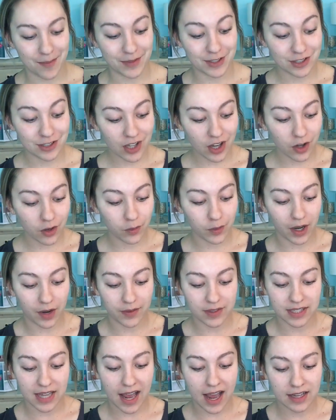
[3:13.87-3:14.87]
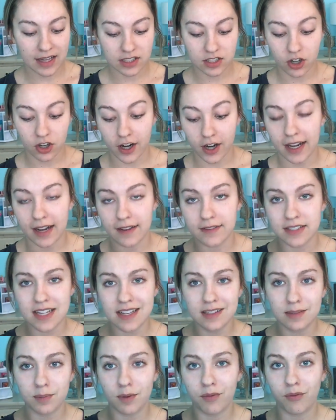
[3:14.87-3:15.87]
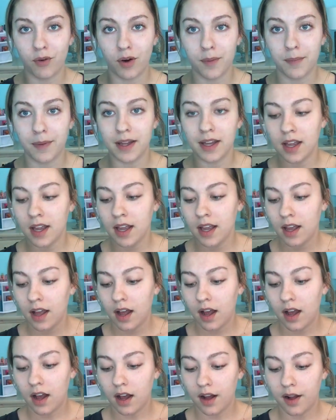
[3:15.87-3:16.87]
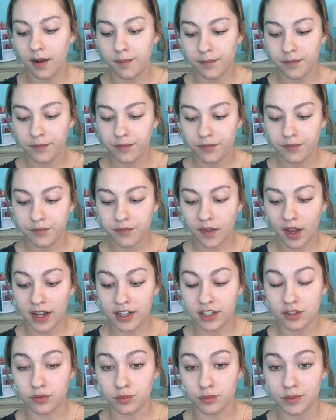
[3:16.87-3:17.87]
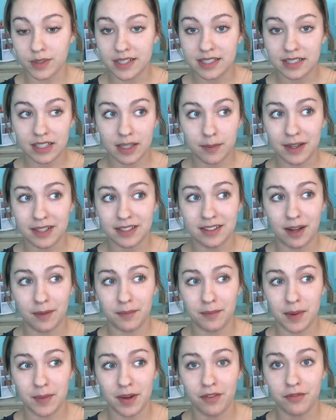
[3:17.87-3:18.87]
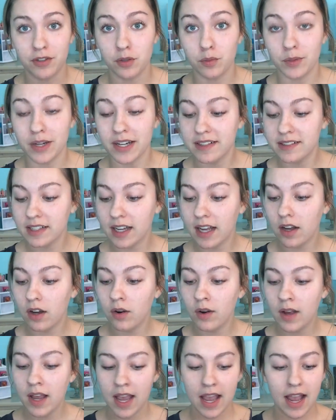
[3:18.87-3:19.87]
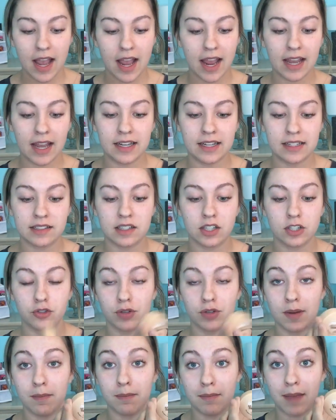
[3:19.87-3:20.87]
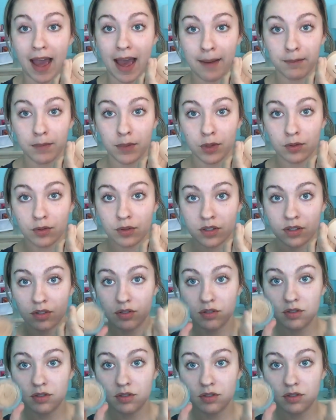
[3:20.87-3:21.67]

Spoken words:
So when I was at Target, I've seen this before, but I just recently picked it up maybe a few weeks ago, and it's the Dream Matte Mousse.